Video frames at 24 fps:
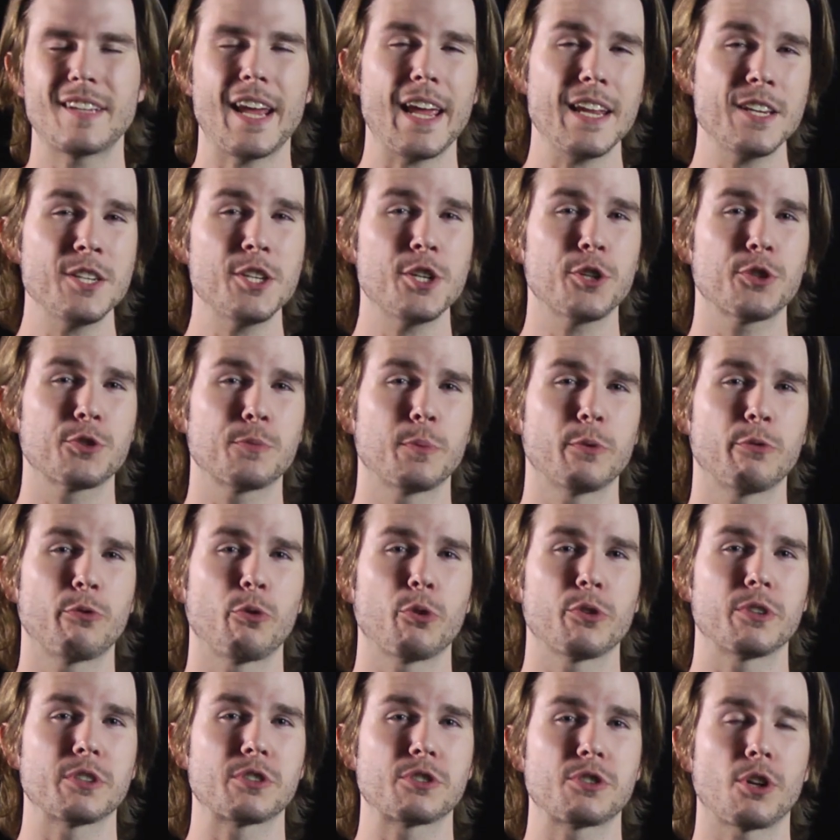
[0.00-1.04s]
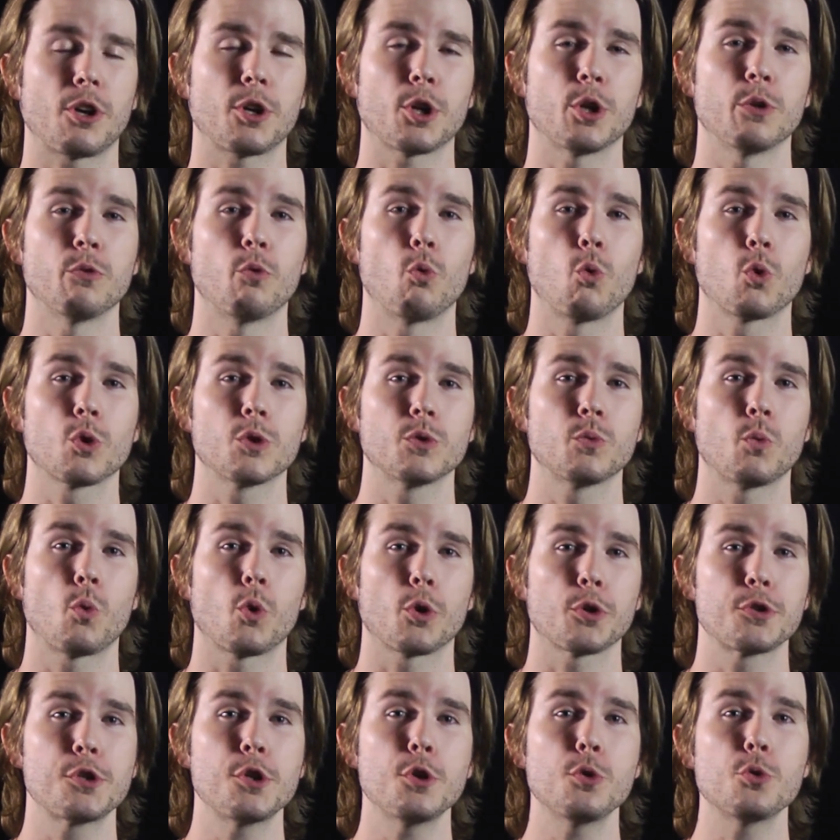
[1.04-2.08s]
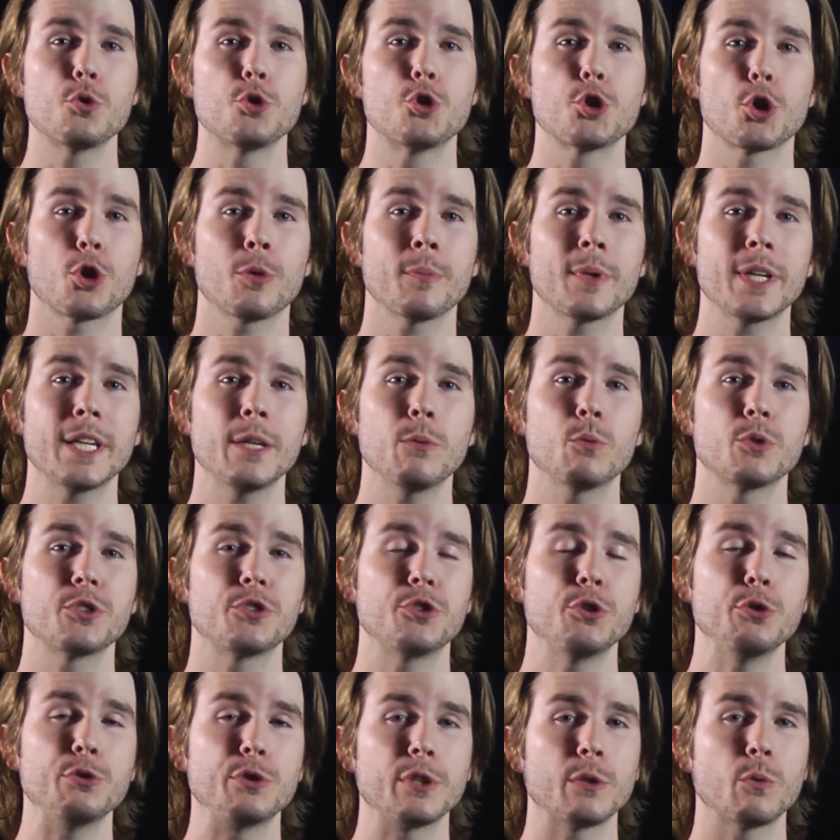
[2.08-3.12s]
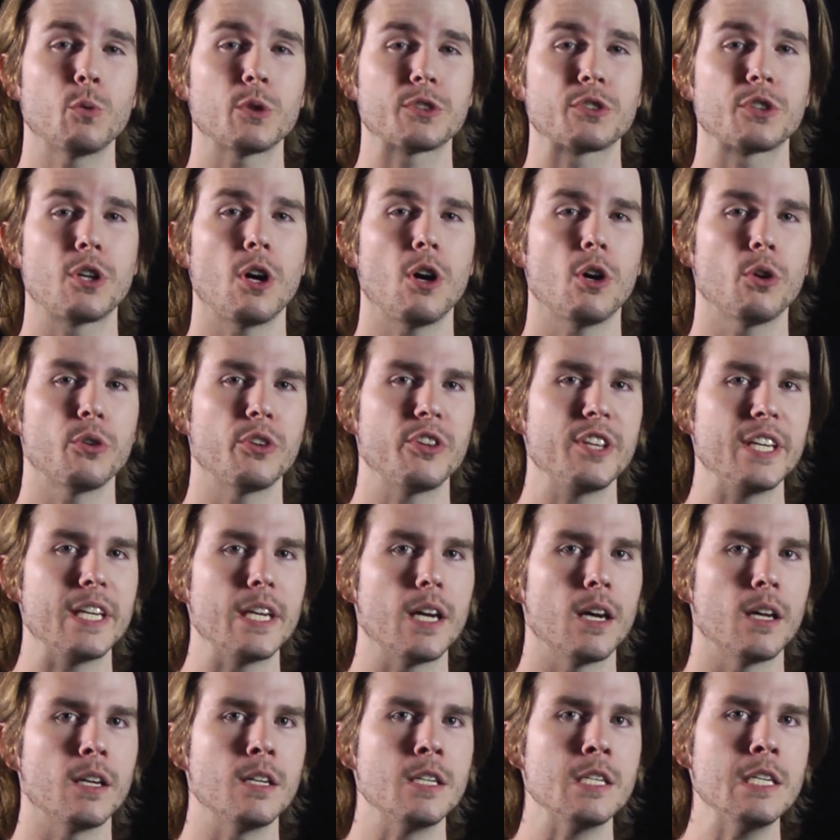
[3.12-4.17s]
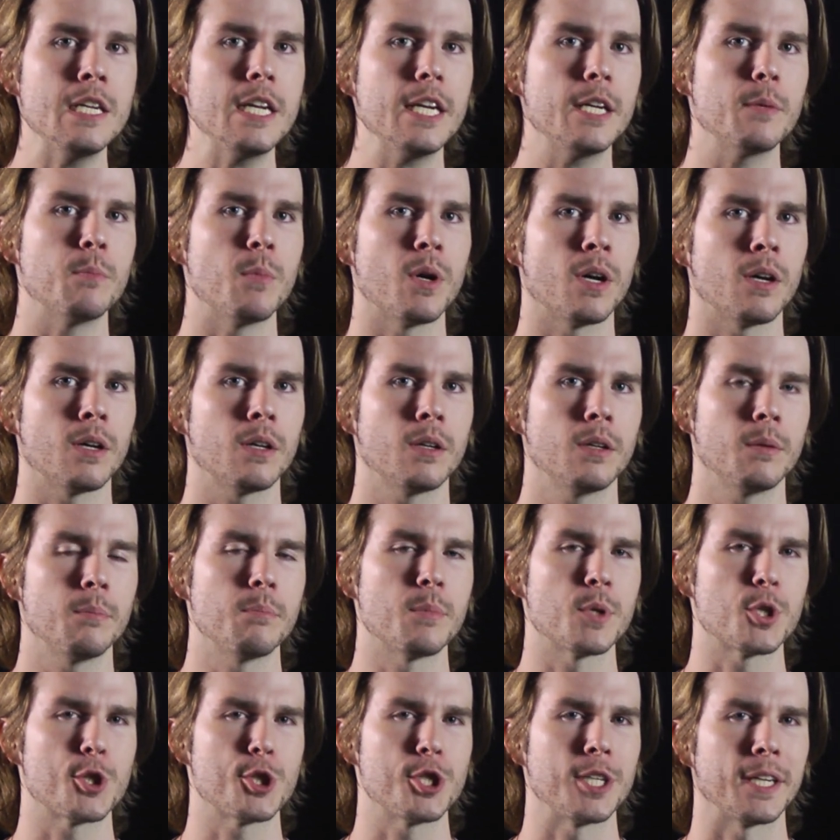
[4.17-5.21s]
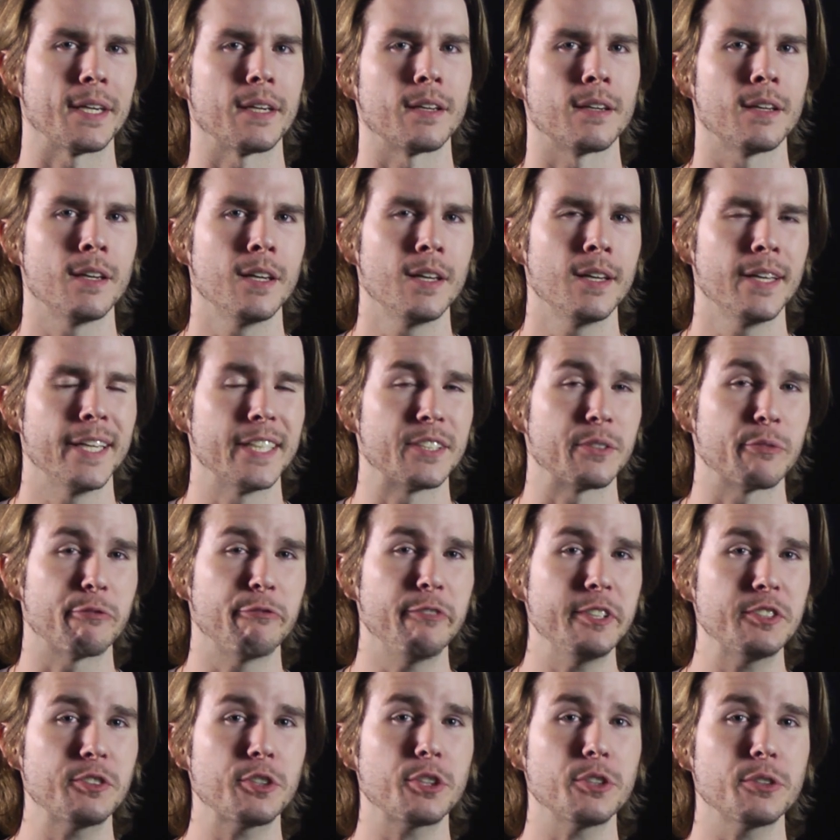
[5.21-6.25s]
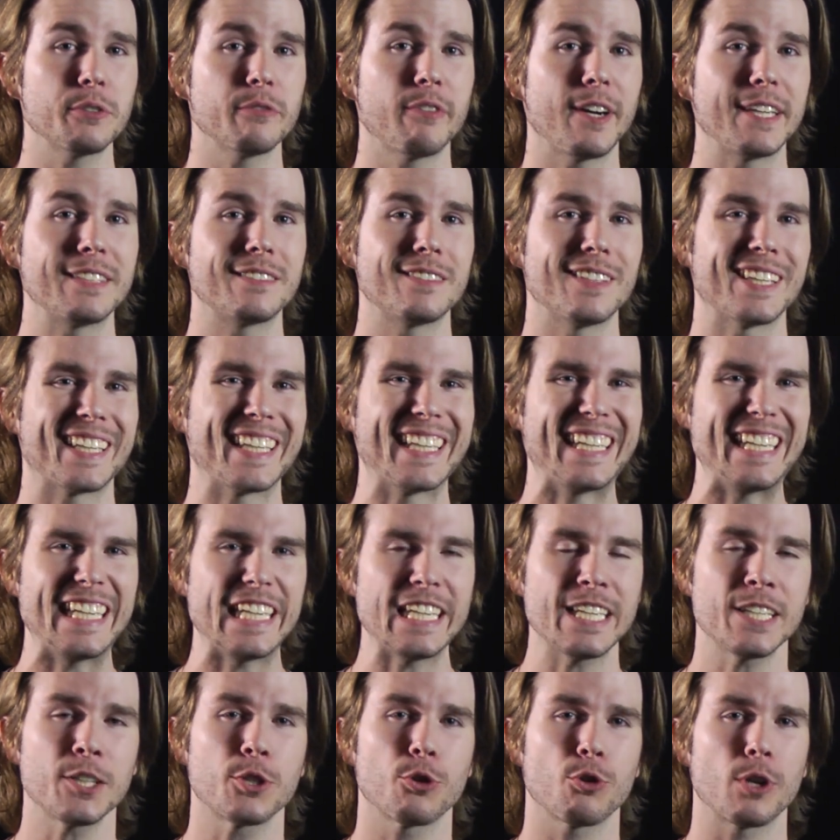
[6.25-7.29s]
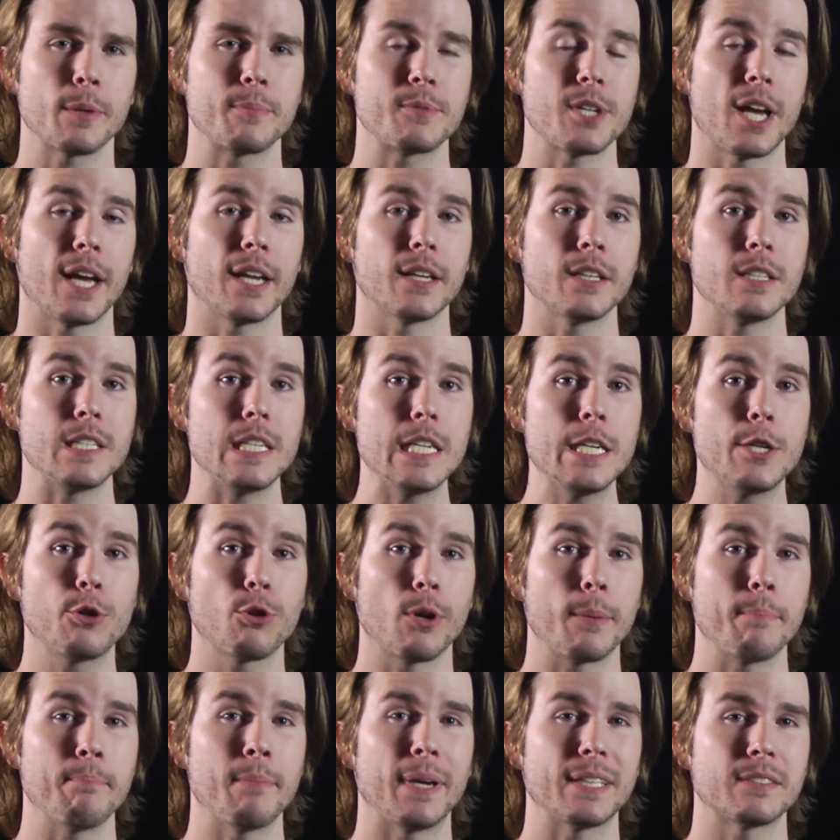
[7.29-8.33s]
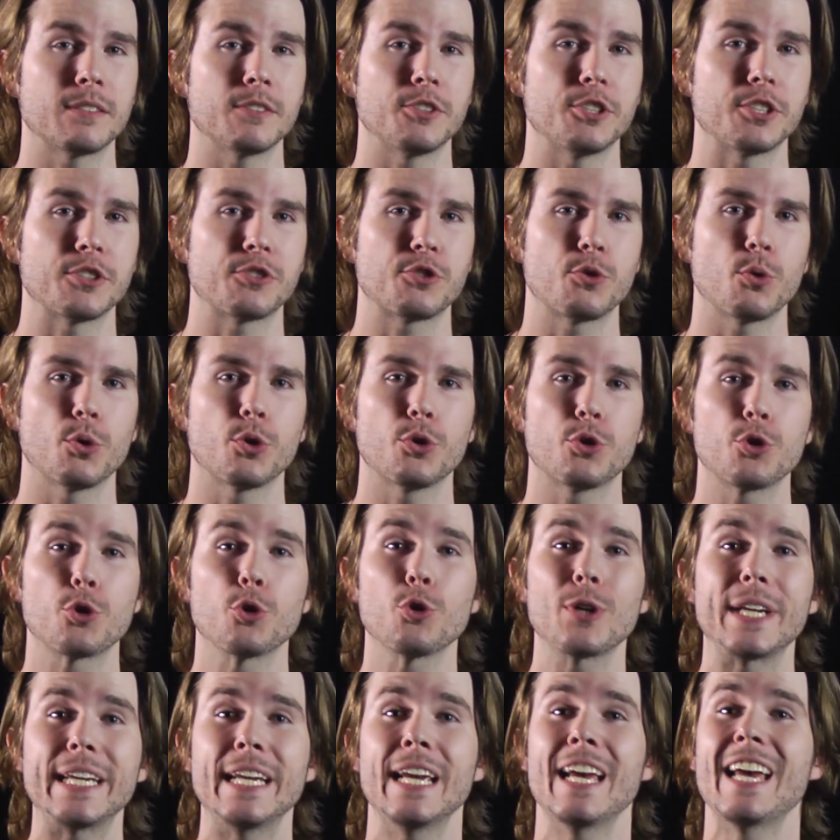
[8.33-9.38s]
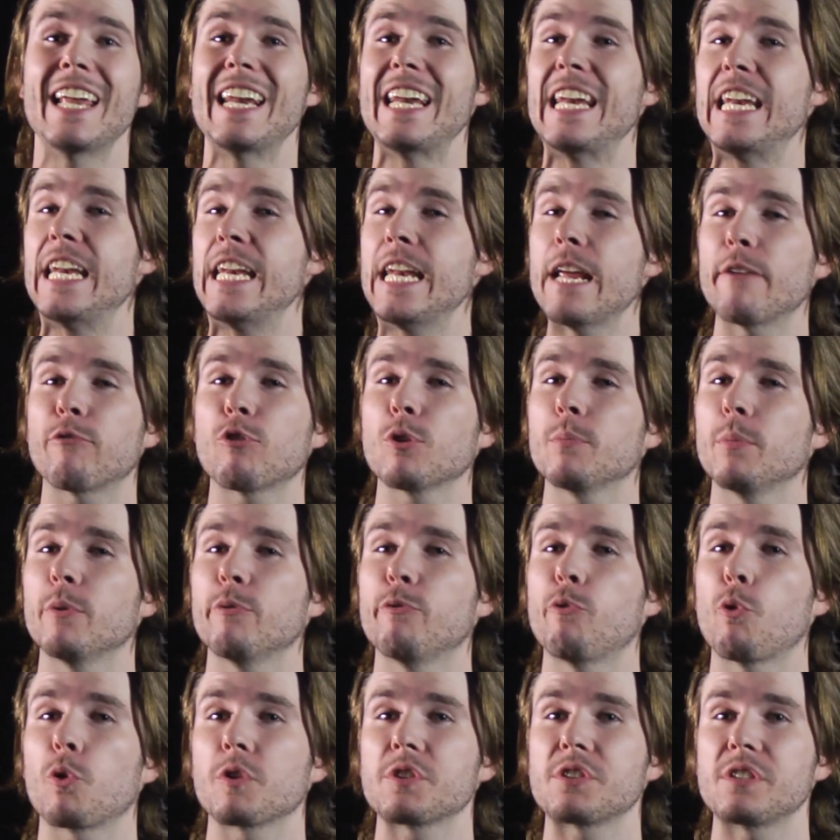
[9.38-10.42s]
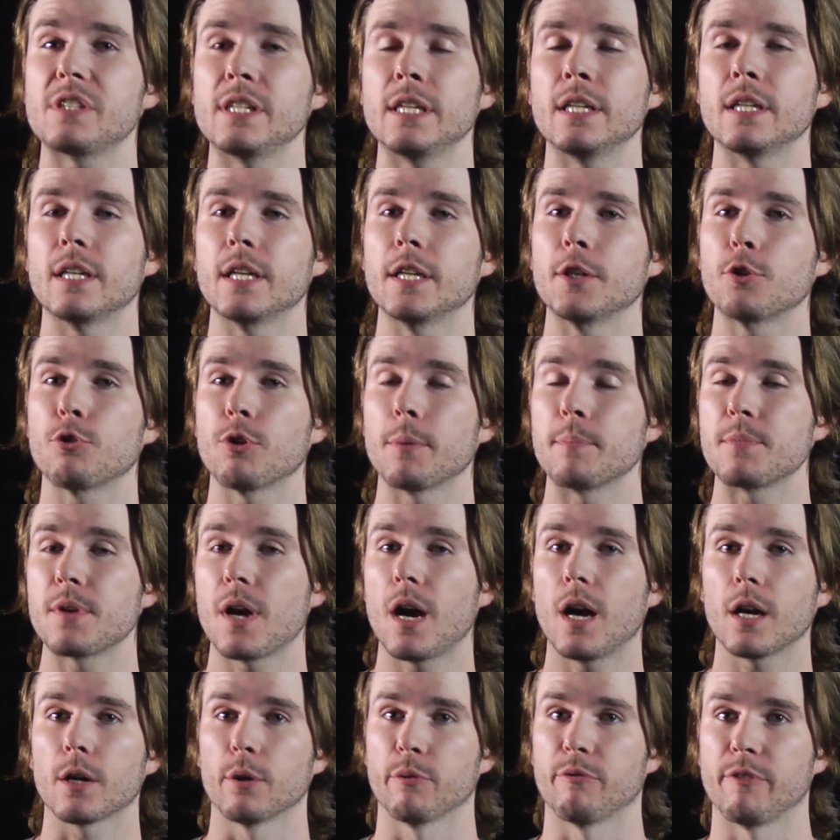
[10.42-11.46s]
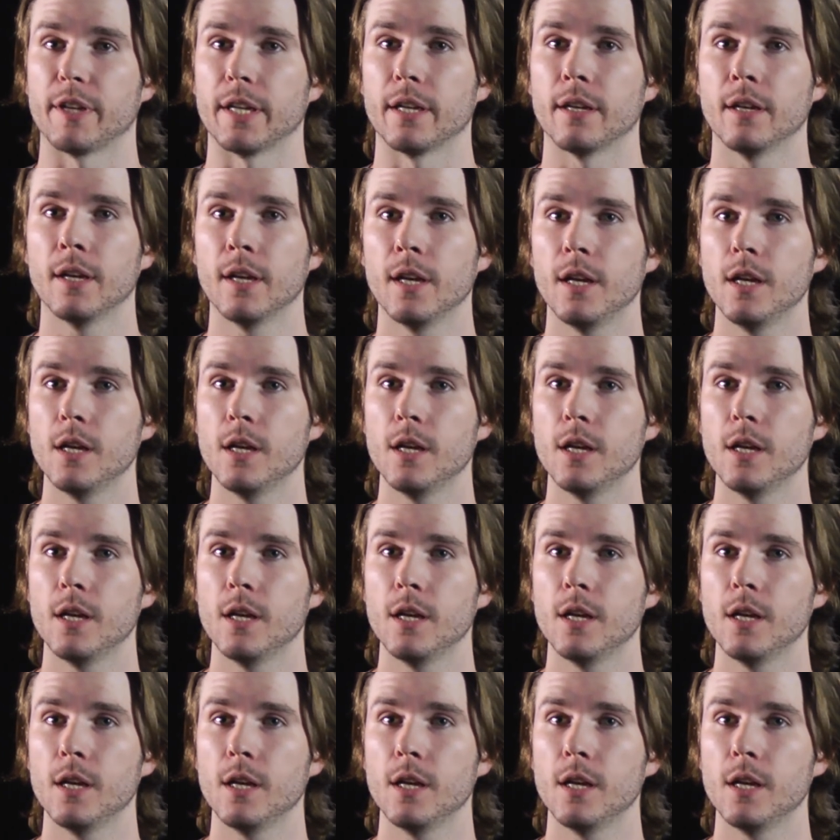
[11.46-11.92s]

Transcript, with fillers: 10 years before the start of World War II, Germany was using what's called the Enigma Machine. It's a physical device that could encrypt and decrypt messages to a degree never before seen in cryptography.